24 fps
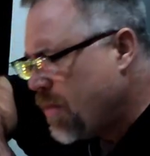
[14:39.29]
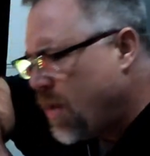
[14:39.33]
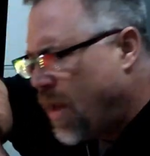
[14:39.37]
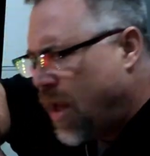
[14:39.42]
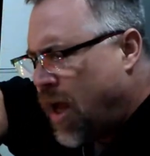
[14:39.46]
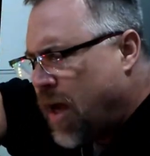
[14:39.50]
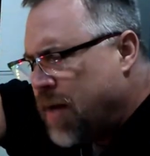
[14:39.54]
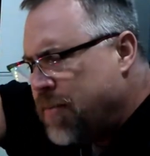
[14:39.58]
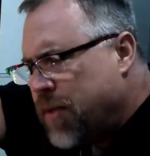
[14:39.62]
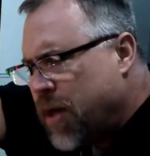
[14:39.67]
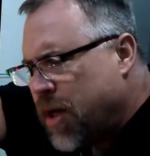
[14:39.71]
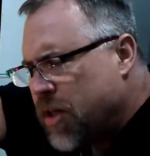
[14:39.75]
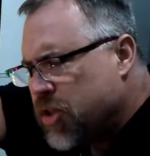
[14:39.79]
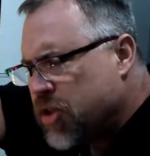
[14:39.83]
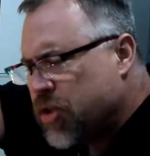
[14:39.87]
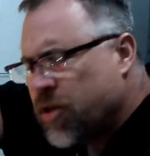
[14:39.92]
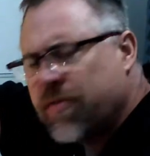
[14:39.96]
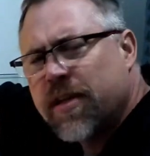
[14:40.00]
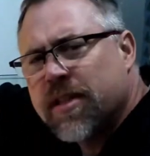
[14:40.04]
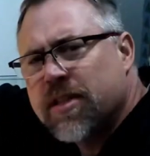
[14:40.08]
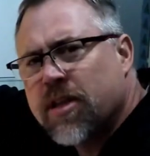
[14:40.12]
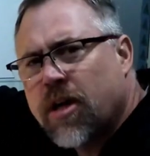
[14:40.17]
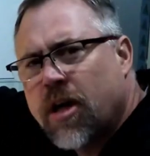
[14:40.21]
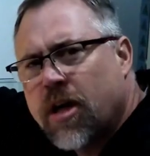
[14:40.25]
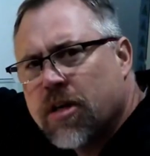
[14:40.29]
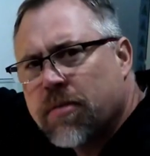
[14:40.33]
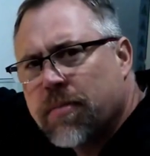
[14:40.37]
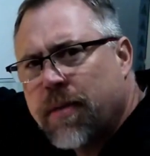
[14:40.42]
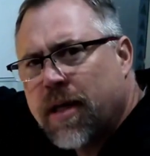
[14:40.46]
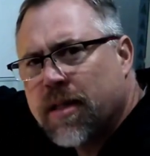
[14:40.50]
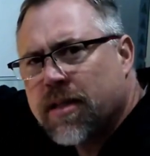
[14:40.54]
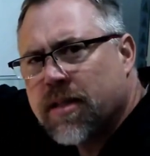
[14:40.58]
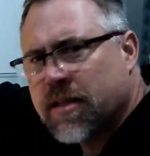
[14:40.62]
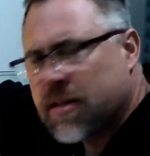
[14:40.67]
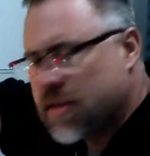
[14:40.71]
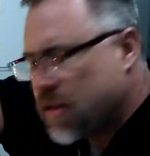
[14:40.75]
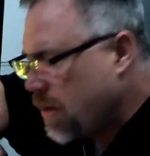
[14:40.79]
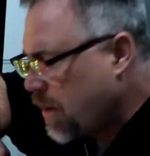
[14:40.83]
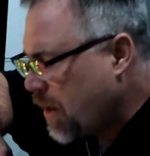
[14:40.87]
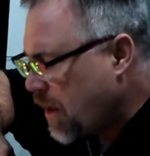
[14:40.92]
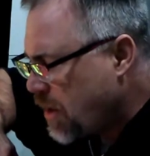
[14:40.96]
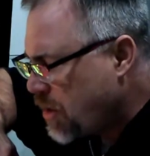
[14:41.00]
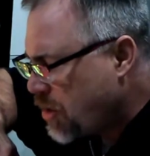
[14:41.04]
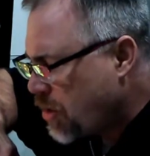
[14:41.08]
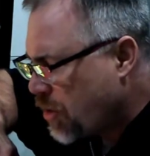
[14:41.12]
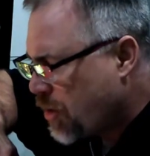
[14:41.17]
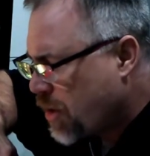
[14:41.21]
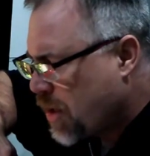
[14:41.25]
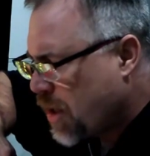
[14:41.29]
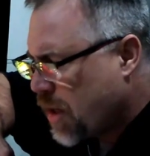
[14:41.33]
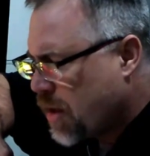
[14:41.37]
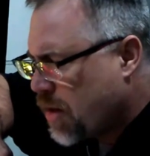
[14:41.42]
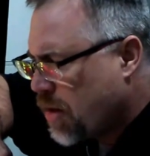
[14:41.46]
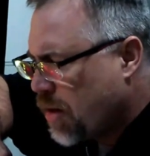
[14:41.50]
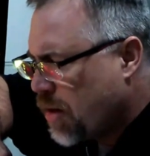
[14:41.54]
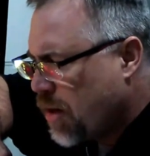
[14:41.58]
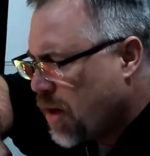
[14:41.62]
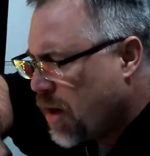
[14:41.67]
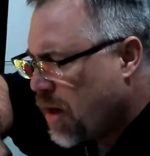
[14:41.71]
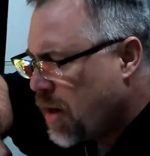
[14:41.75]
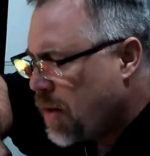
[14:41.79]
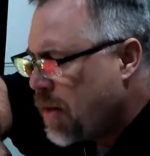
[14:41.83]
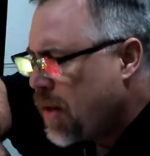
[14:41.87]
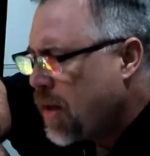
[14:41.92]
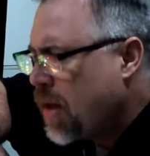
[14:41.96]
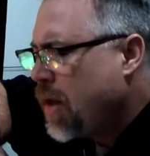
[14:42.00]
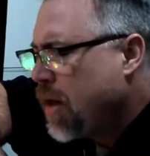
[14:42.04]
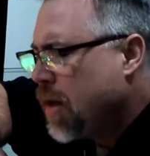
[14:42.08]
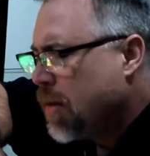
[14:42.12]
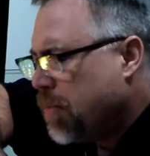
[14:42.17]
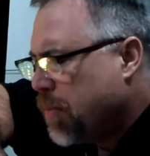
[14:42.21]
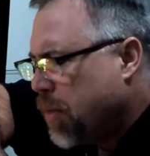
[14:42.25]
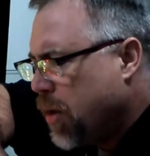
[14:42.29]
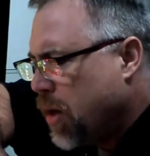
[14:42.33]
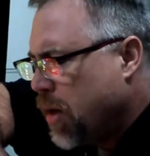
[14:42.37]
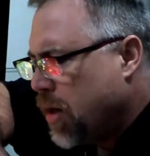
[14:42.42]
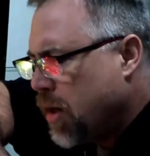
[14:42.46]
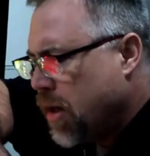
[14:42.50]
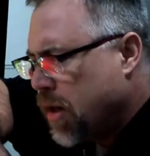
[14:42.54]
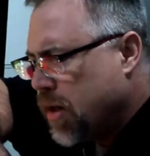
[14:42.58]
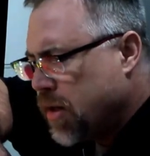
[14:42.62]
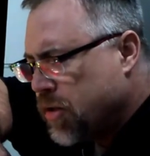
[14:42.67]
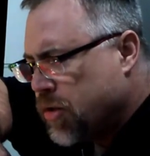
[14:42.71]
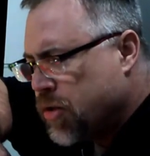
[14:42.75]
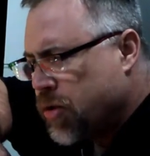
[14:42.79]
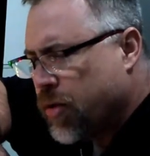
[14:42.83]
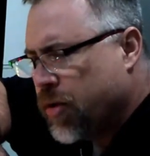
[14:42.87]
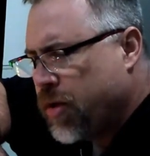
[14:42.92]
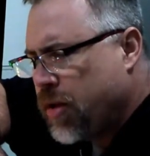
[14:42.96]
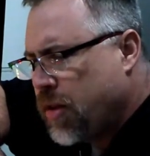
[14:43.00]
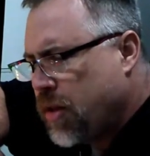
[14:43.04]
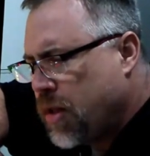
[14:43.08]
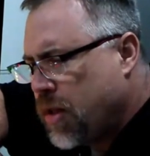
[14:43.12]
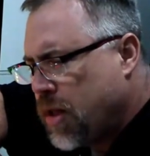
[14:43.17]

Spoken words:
I'm not sure if I talked about this laser kick or not, but during